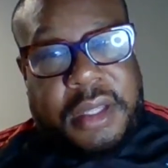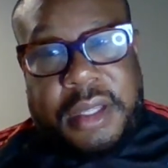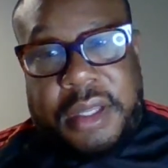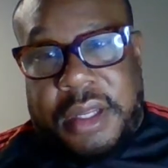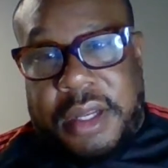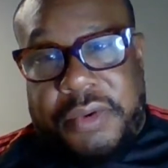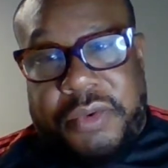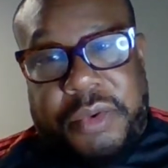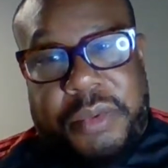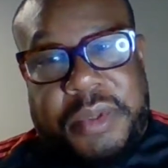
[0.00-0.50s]

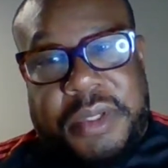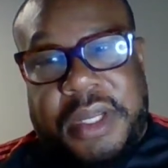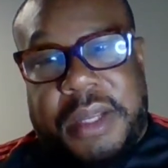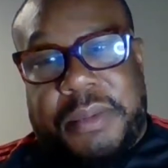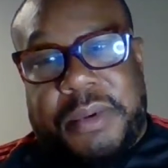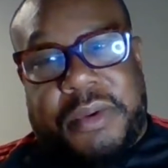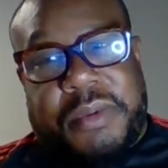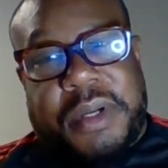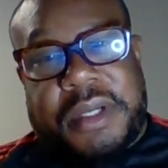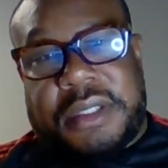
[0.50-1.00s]
I don't know what
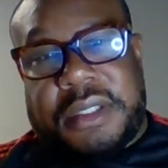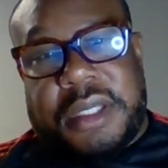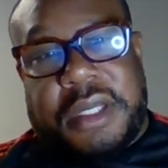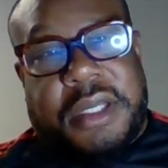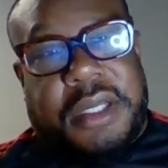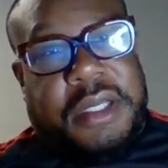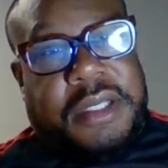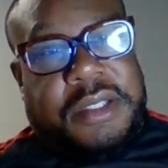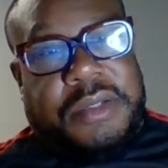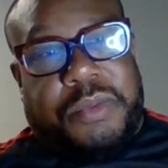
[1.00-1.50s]
type of question
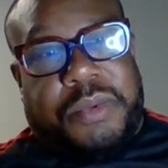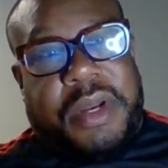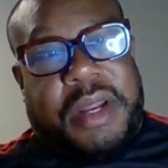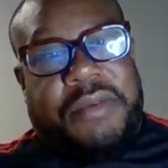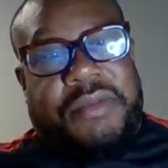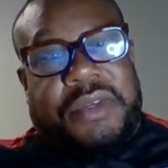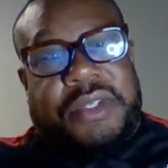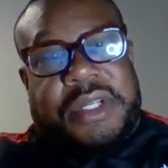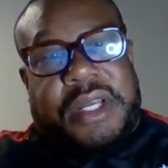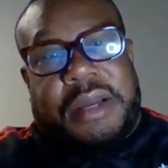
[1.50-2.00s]
it is.
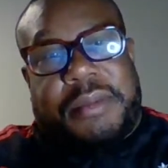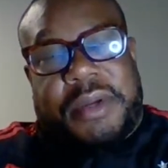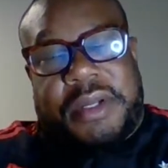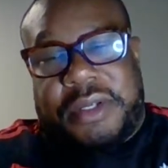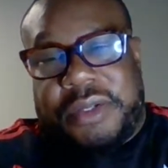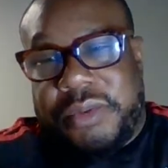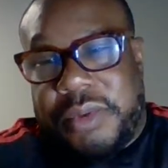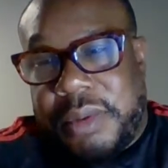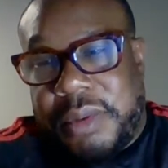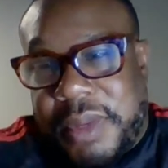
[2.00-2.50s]
Whatever job I
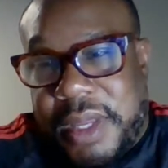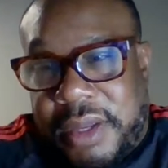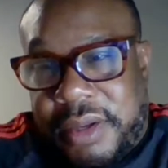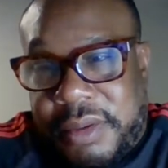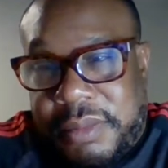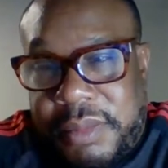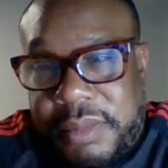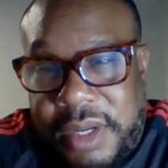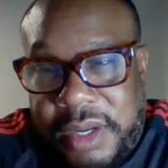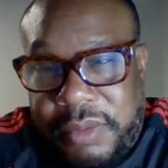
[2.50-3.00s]
do, I make
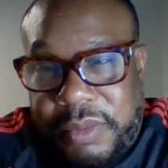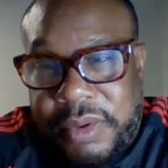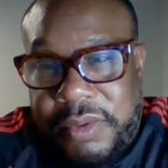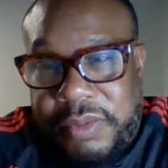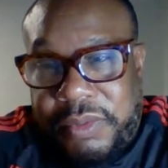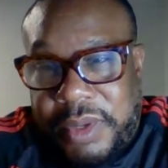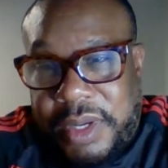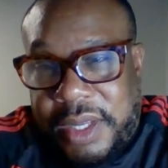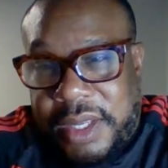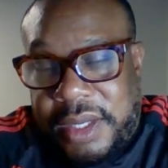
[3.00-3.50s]
good money
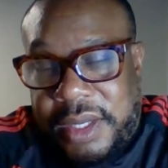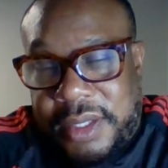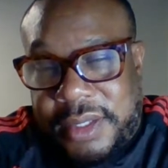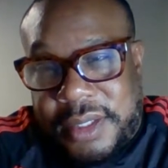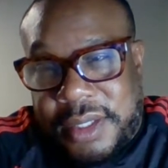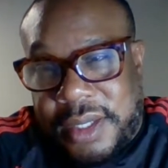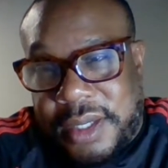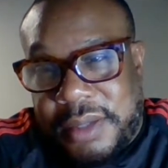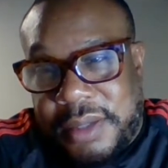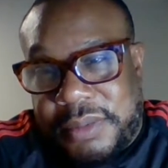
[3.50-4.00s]
with when I get a
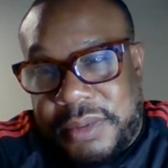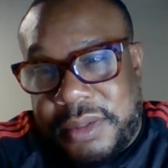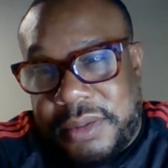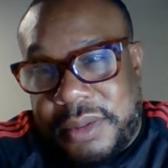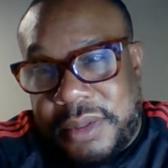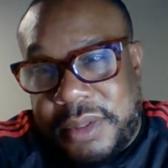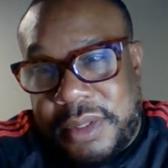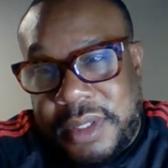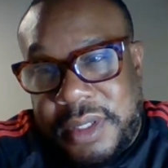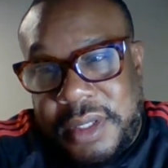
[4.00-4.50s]
job.
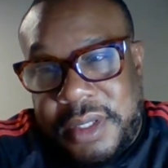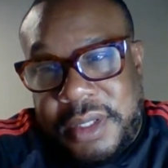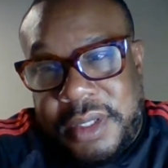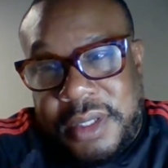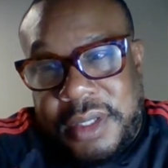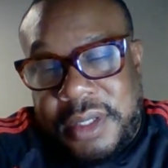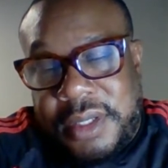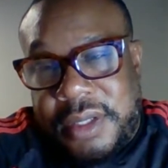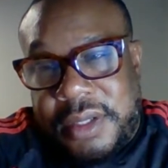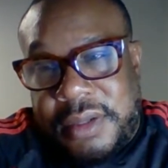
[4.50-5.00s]
So
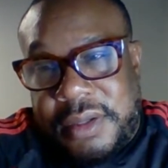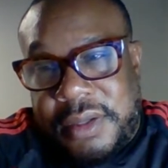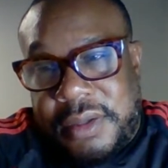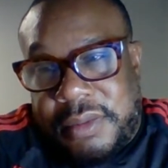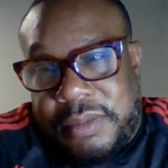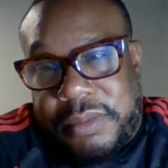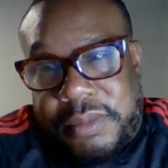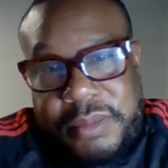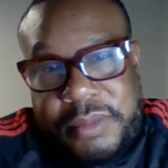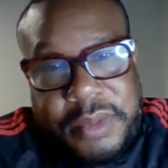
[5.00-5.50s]

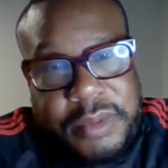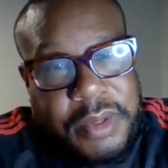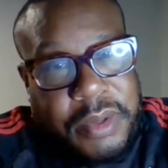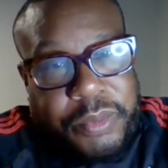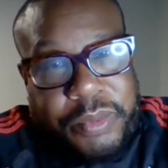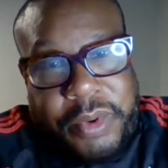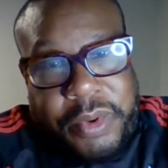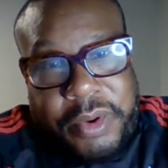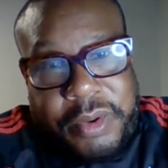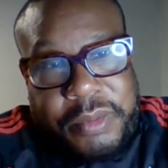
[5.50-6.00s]
I
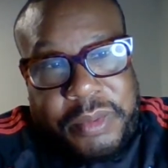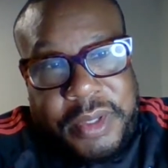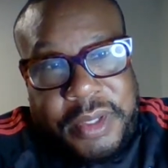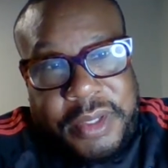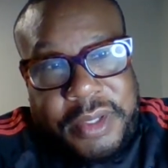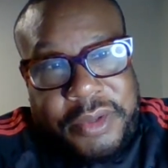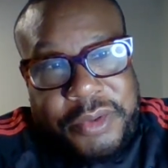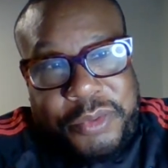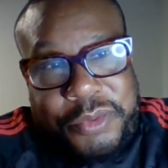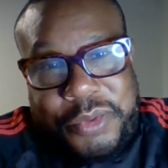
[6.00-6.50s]
worked
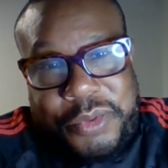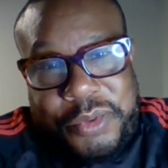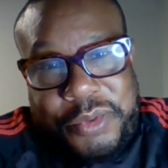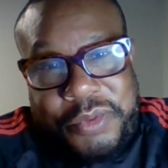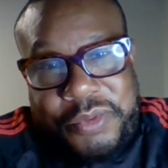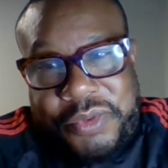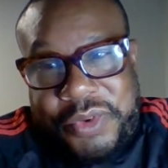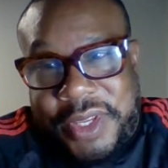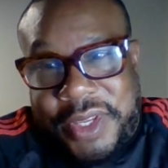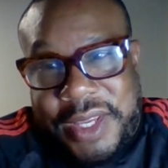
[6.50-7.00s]
with
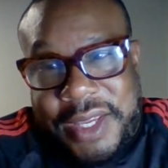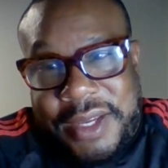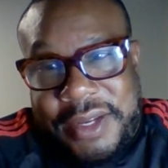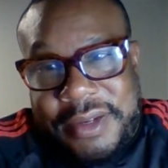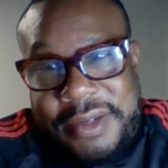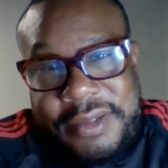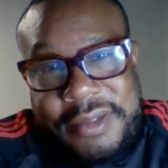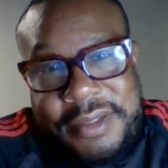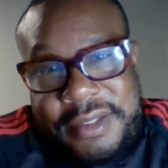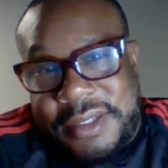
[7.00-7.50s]
YouTube for
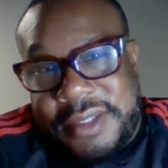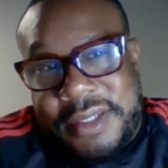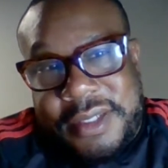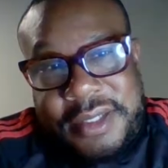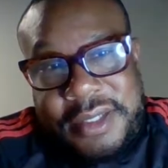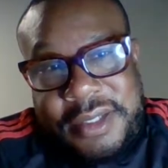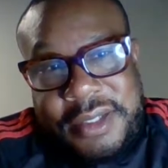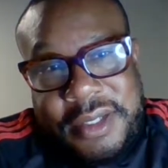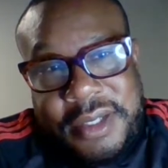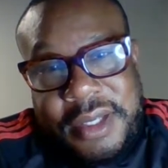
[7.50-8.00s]

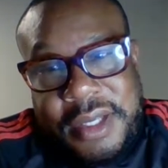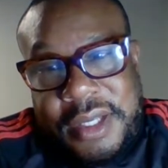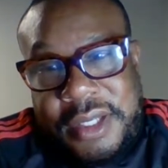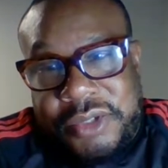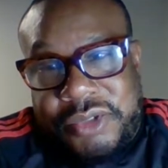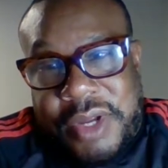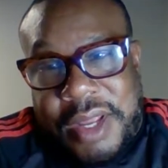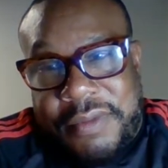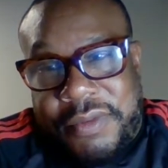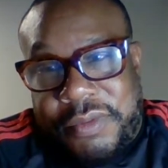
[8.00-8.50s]
years.
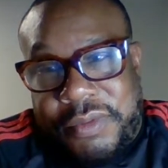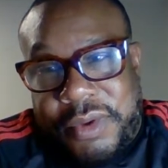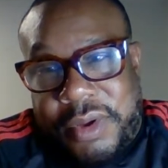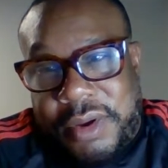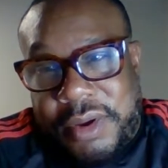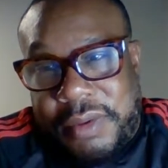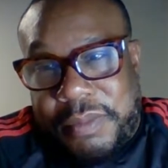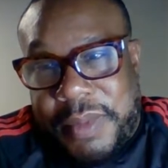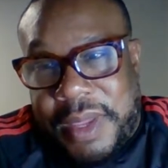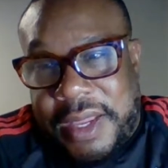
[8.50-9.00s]
Travel
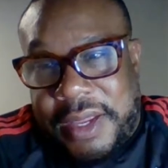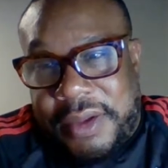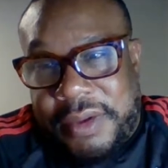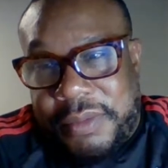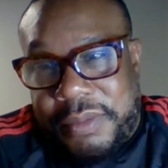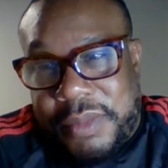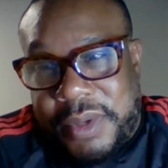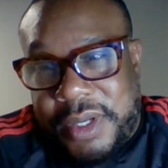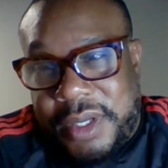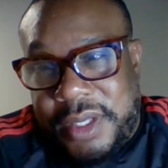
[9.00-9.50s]
vlogger, made
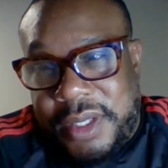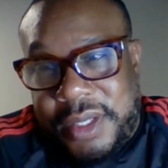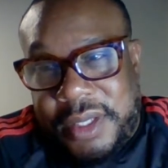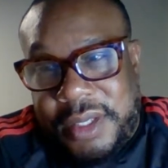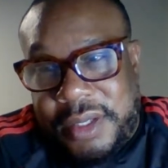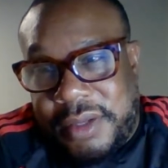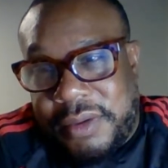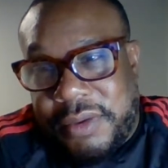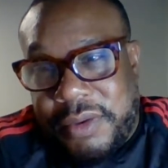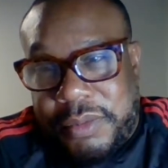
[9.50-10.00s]
good
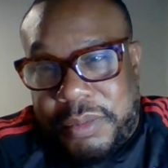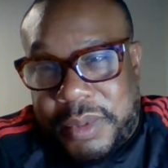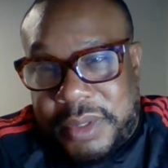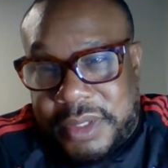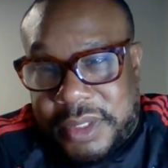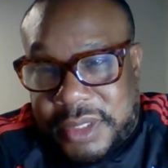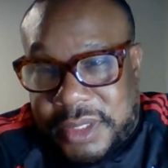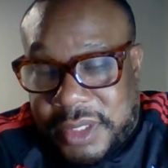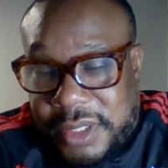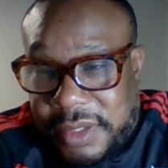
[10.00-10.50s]
money, whole
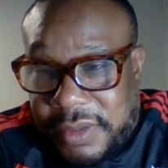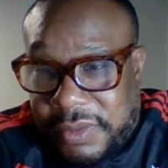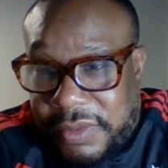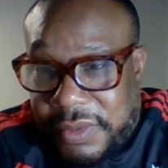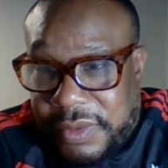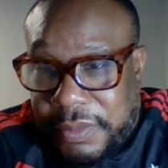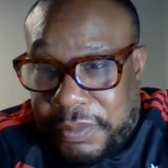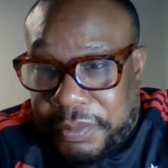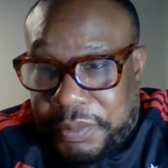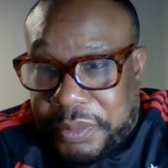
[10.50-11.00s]
bunch of stuff.
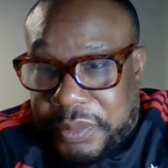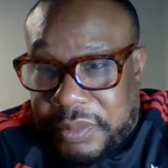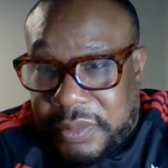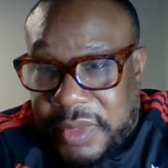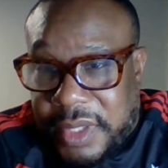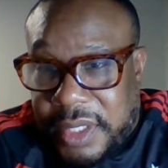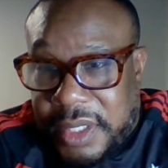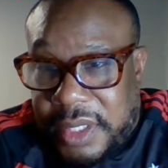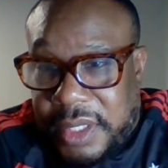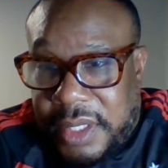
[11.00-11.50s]

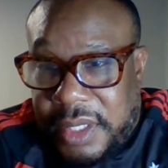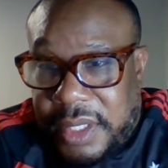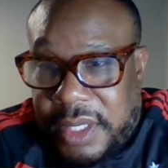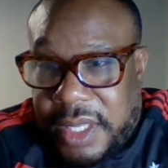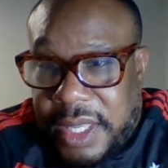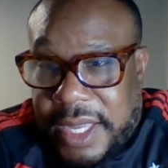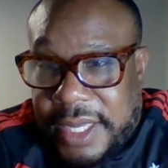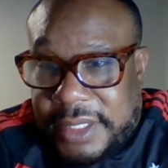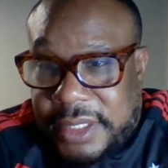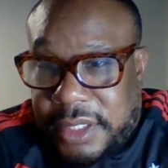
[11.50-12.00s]

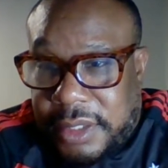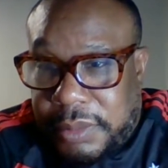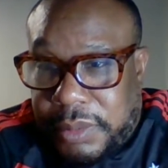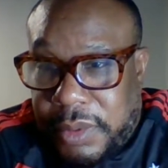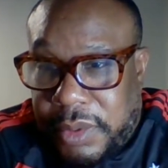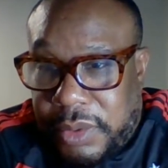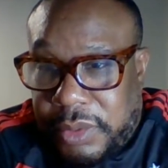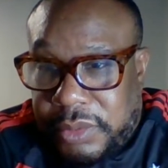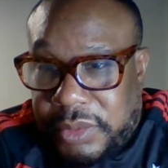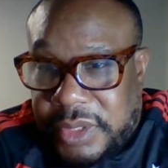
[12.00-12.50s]
Ace in
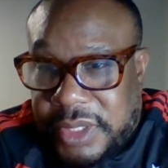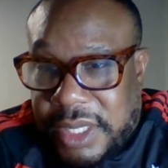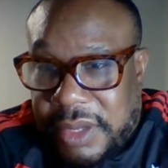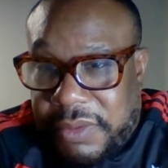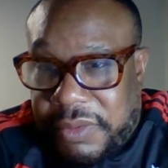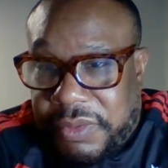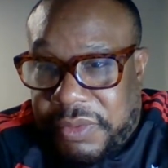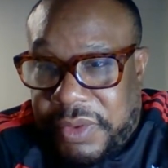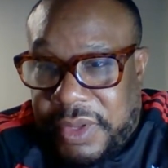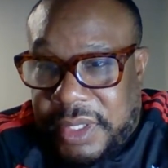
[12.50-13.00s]
Capone,
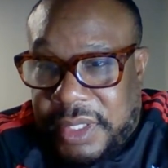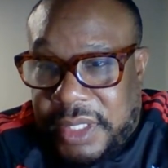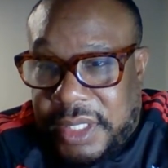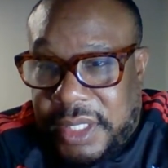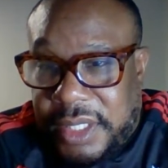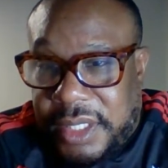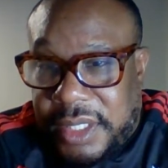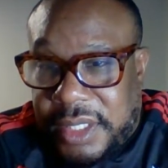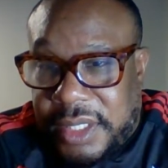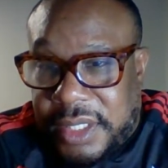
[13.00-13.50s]
South
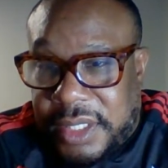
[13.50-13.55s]
Philly.